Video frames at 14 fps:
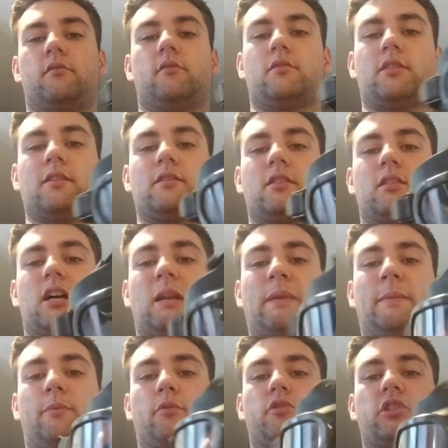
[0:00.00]
since a lot of
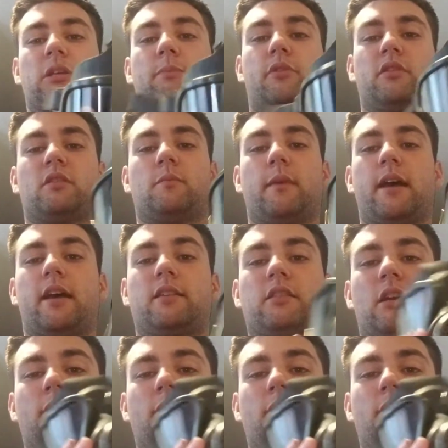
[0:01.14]
people ship this mask,